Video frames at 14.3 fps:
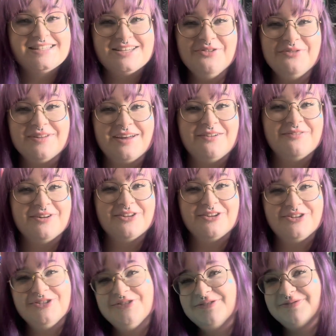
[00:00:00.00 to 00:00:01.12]
So without further
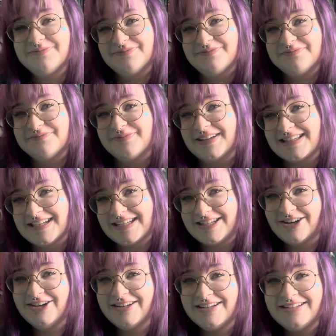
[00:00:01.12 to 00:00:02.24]
ado, let's get started.